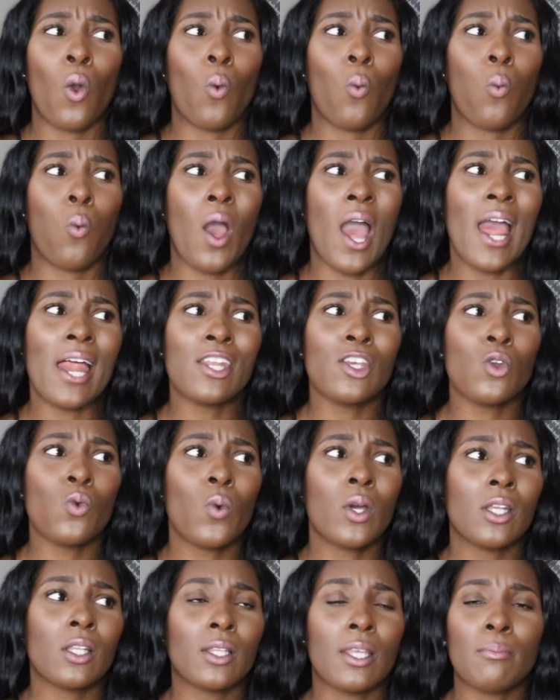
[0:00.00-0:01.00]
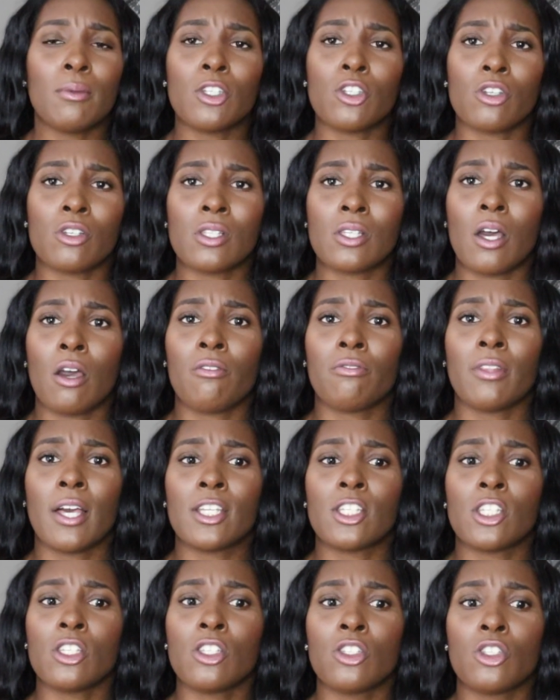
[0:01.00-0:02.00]
why do you want to limit yourself?
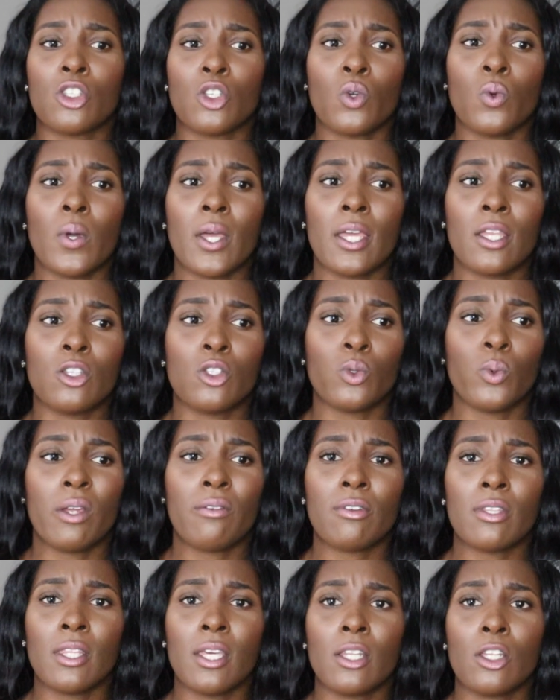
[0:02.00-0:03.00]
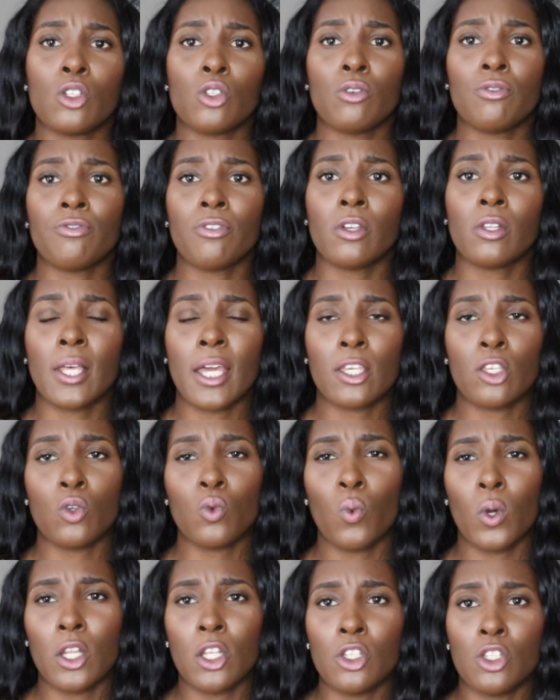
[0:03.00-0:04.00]
Just do it. Do everything that you feel like
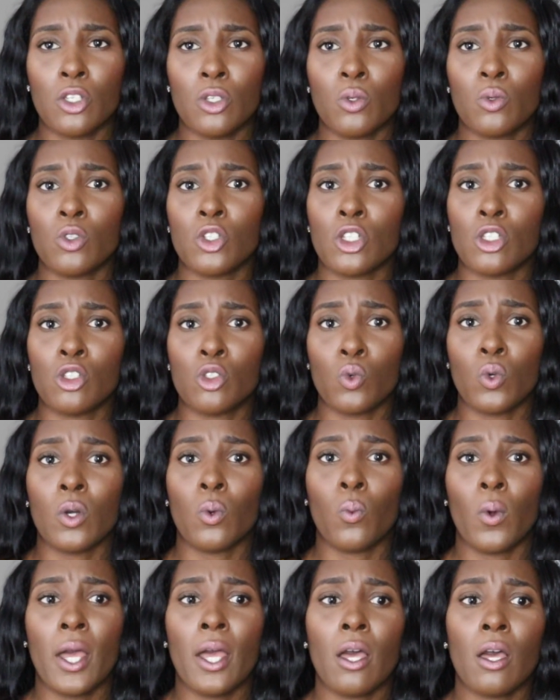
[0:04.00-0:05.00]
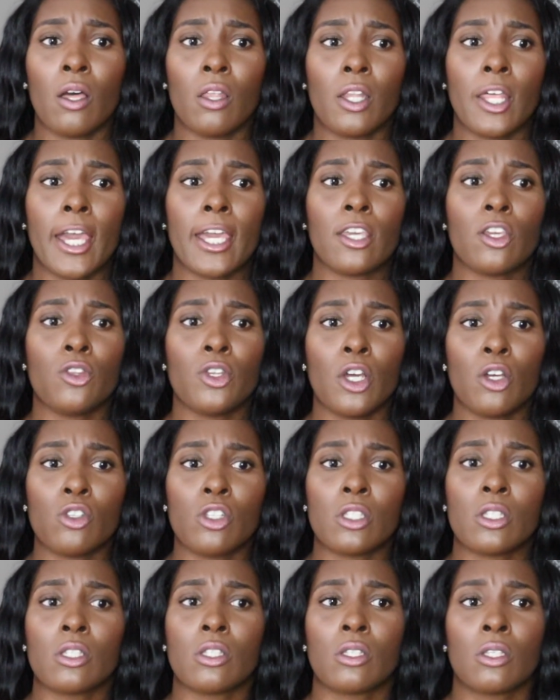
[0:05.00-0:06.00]
you want to do. Just do it well.
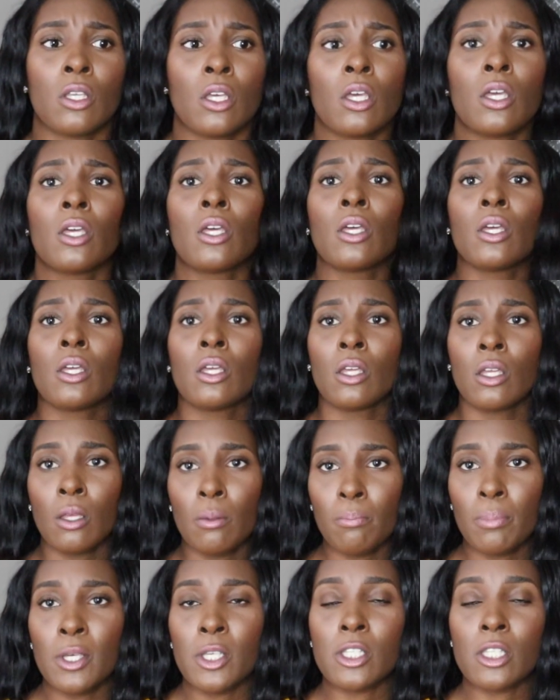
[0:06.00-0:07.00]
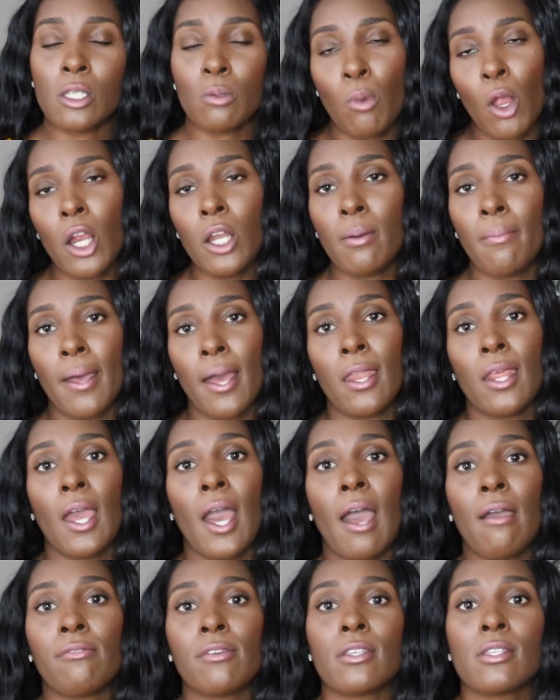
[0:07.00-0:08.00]
Just be smart about it,
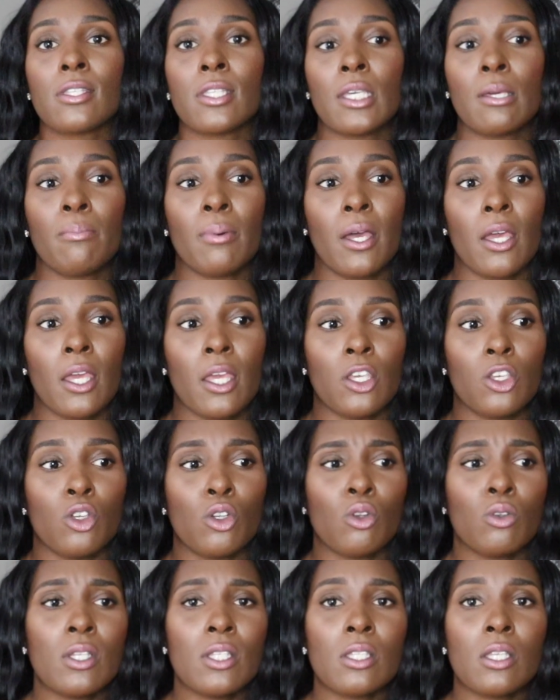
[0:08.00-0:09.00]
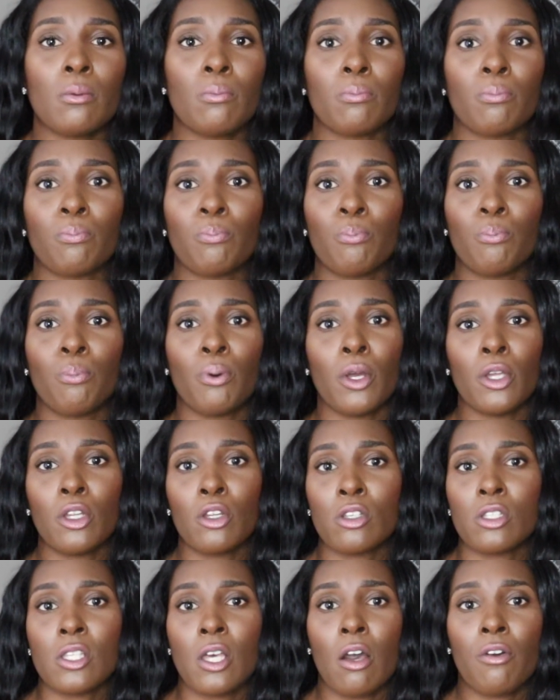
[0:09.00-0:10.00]
obviously. But you don't need to put
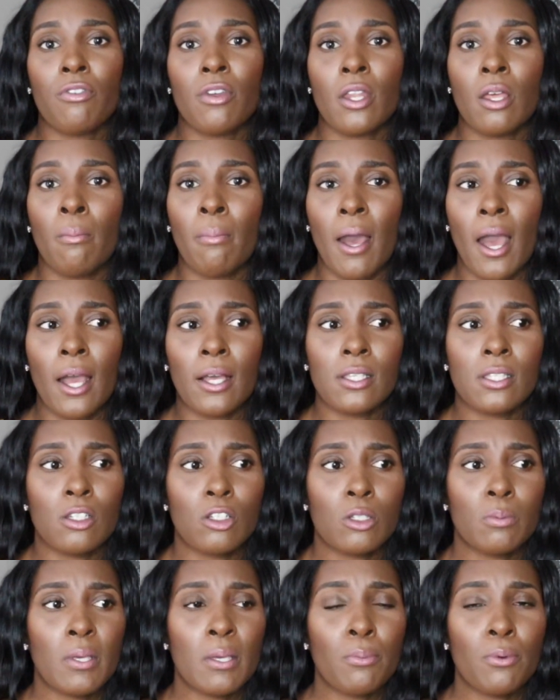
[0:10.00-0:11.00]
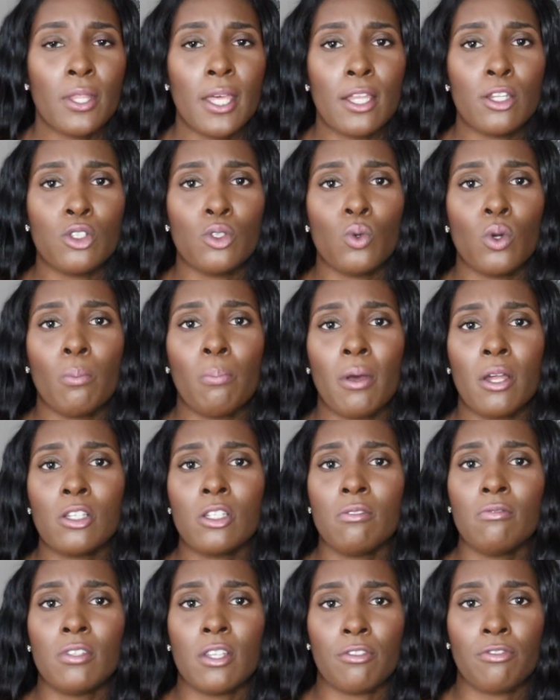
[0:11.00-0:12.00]
yourself in a box. There's people that do a
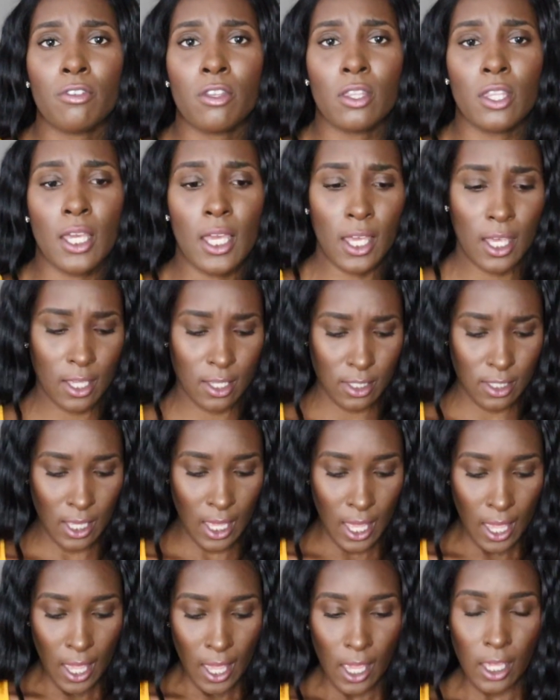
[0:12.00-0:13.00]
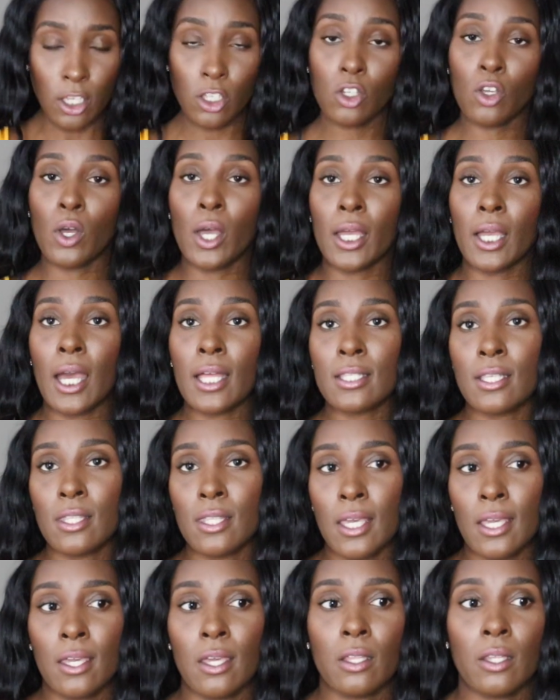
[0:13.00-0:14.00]
bunch of different things. And, I got to
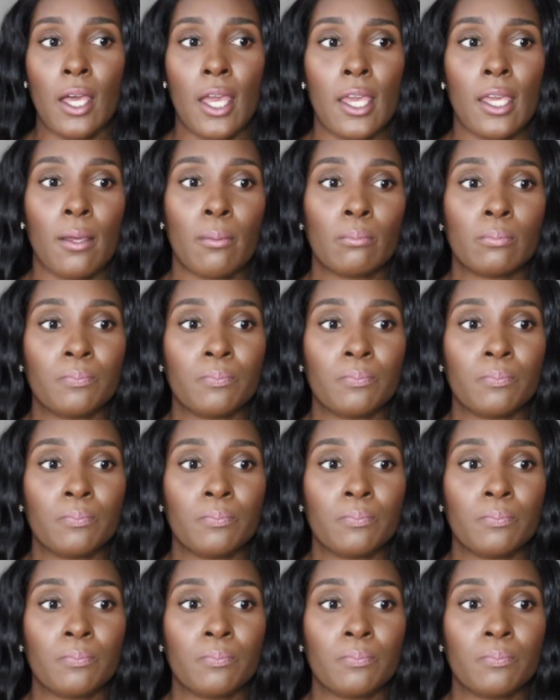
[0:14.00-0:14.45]
thinking, look